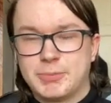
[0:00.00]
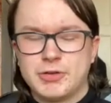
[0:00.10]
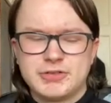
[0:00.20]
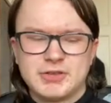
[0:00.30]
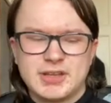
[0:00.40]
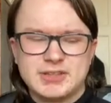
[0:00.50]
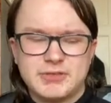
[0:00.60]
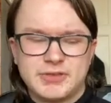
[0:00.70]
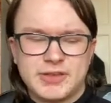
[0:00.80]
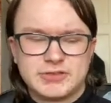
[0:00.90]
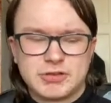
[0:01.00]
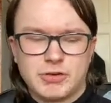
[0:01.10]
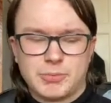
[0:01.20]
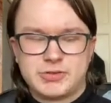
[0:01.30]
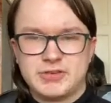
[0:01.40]
but also gives you an
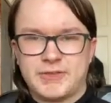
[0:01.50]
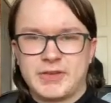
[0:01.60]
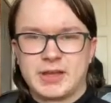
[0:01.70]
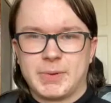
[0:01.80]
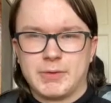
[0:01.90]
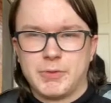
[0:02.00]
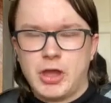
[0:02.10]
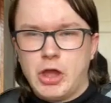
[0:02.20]
opportunity to think about